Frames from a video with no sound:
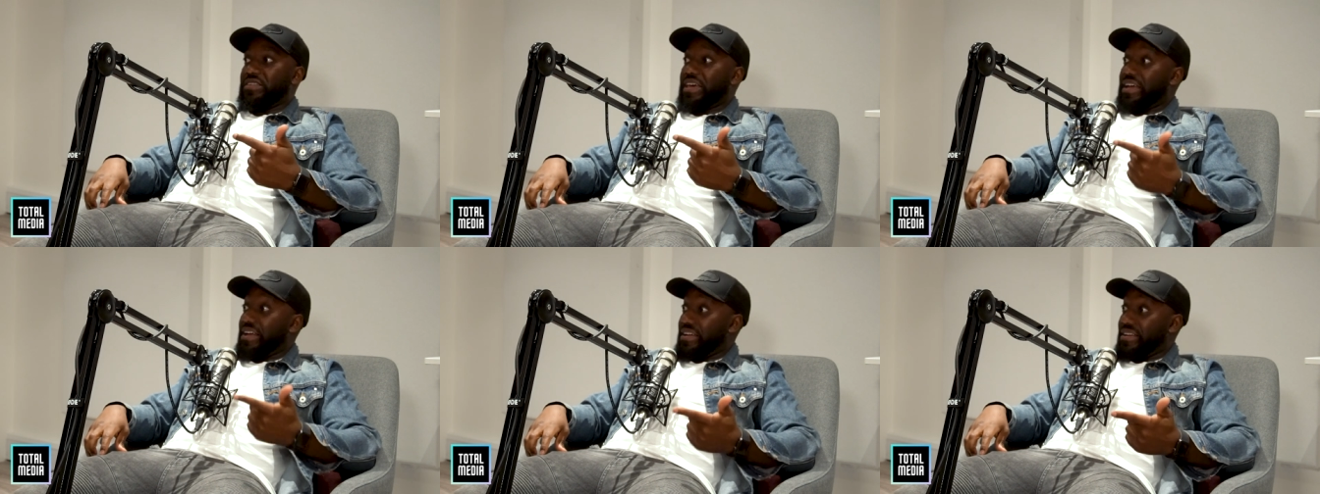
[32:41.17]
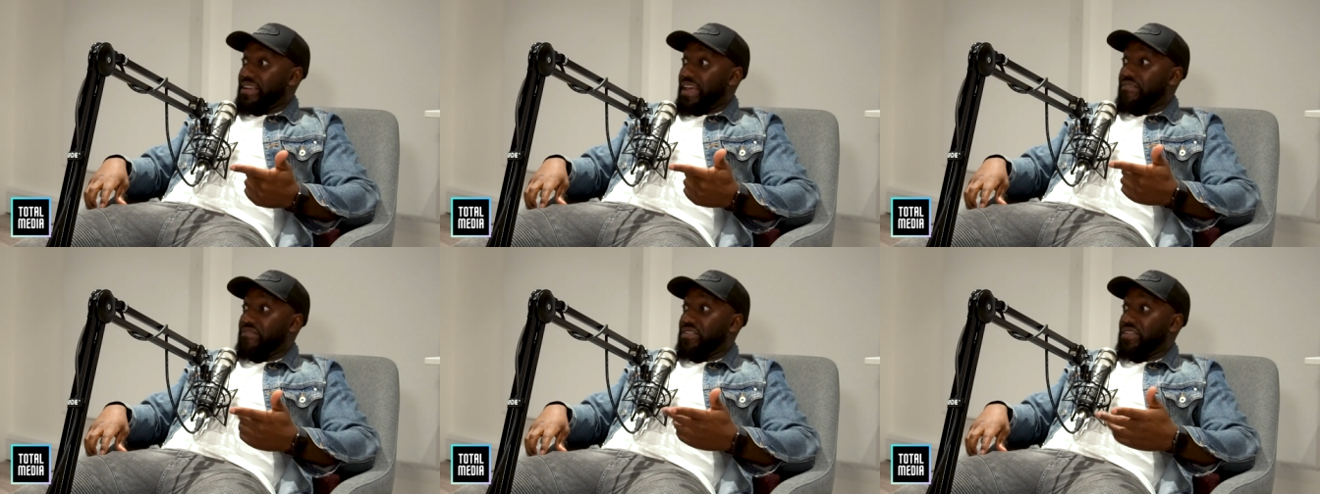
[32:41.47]
Edgar
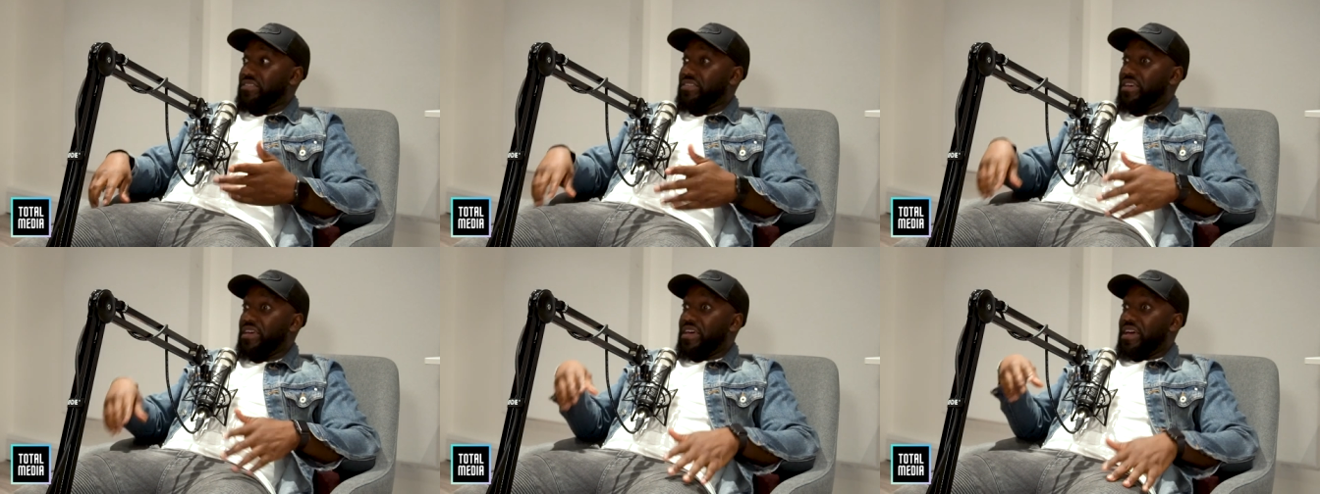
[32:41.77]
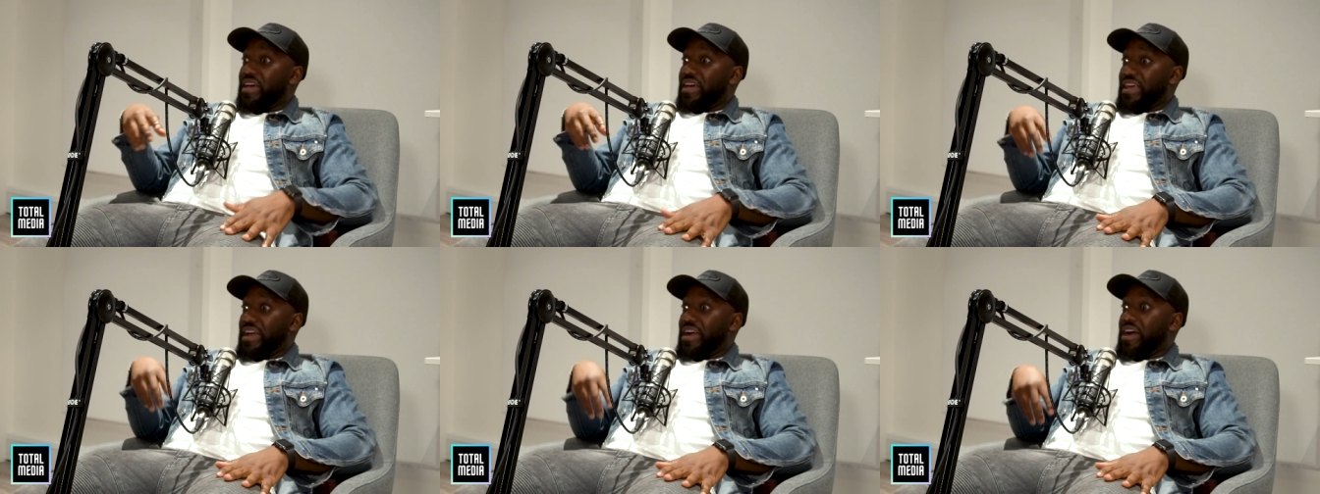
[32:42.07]
Davids,
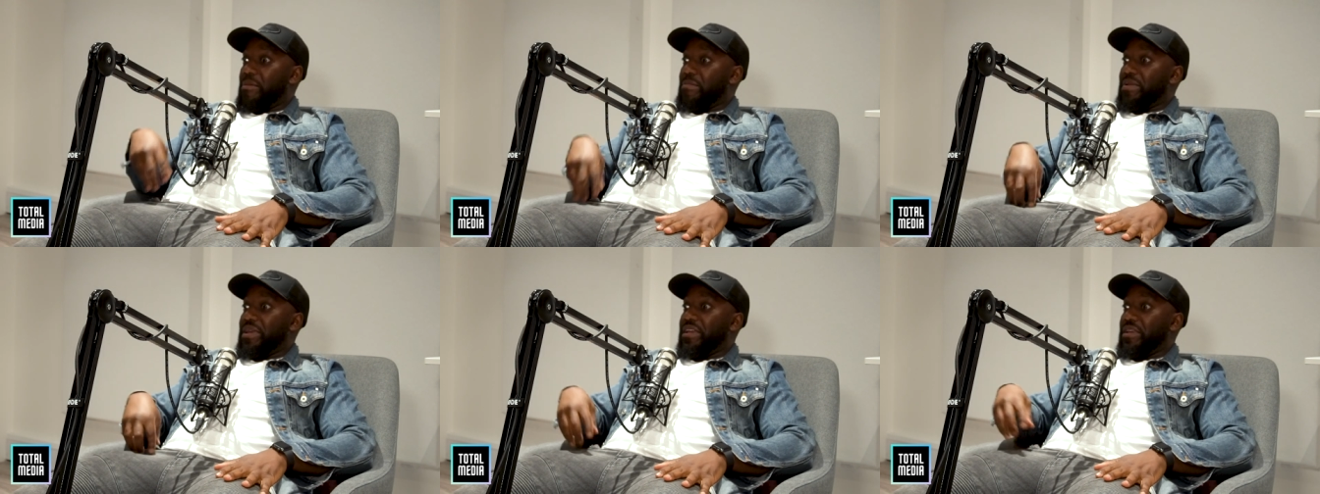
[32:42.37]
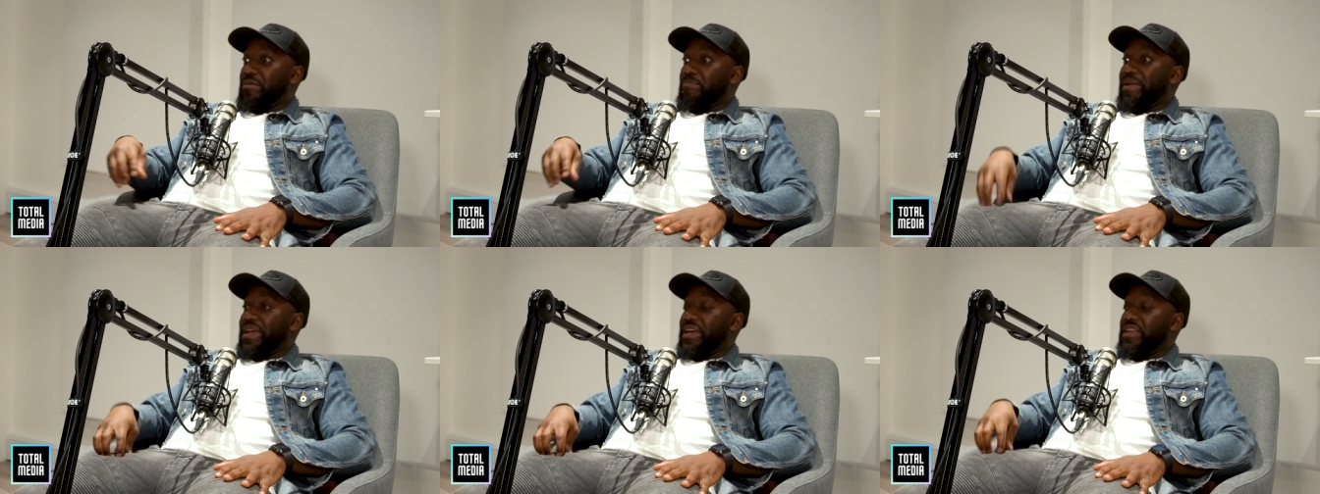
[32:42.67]
they're coming
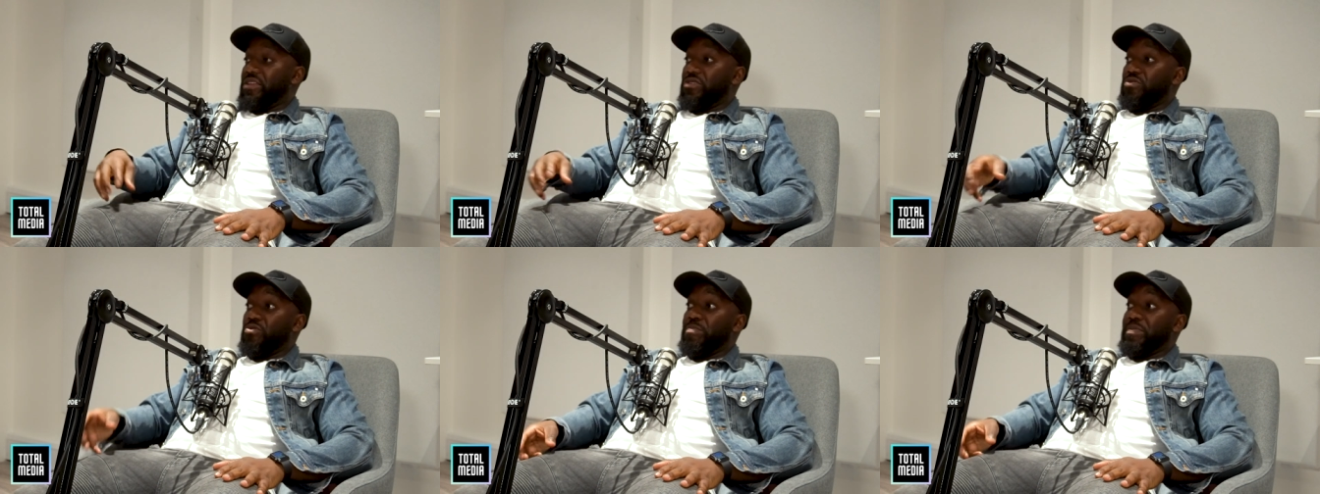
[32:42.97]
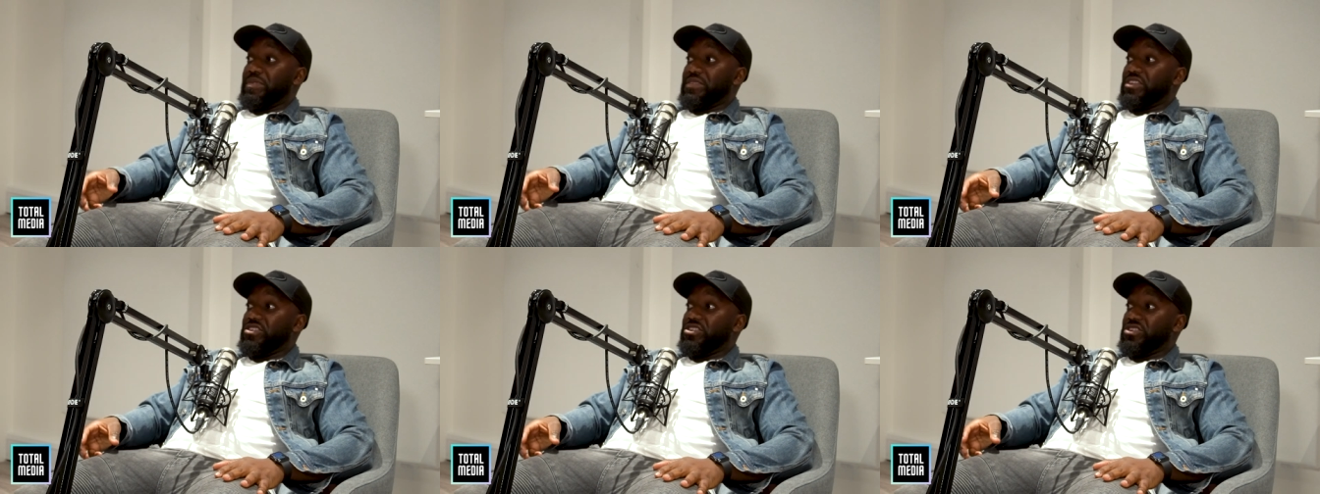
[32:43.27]
in and playing in your
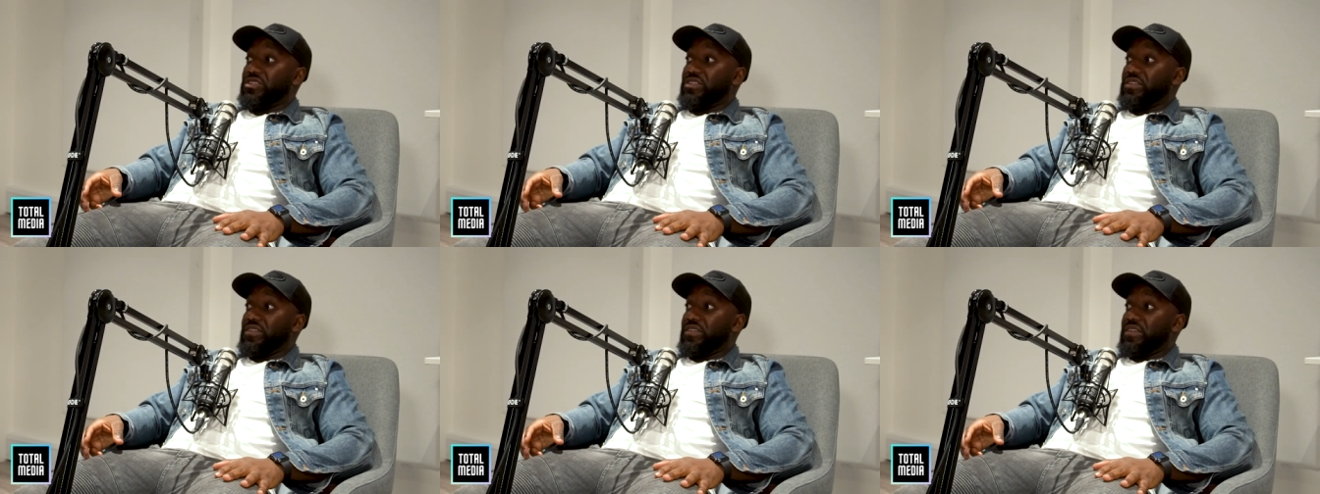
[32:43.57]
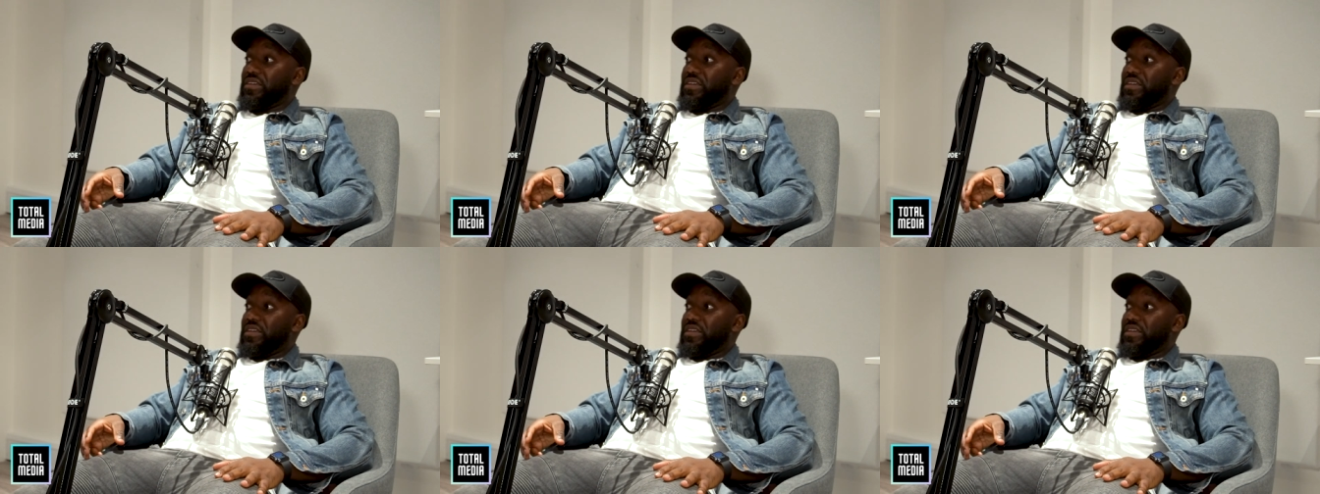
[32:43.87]
position